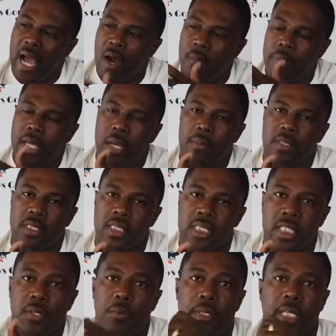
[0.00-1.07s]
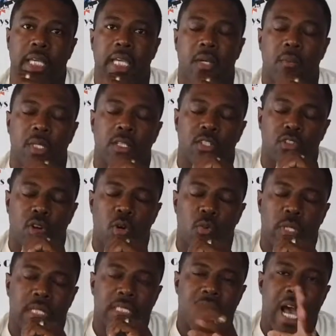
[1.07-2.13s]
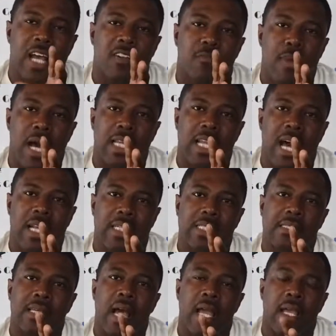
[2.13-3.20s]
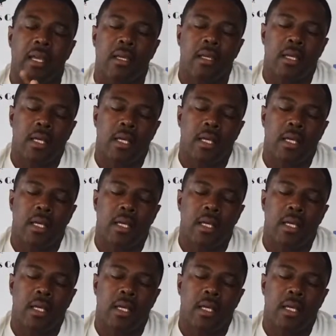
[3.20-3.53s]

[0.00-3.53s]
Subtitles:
I'll be able to see when the drone gets out of my line of sight.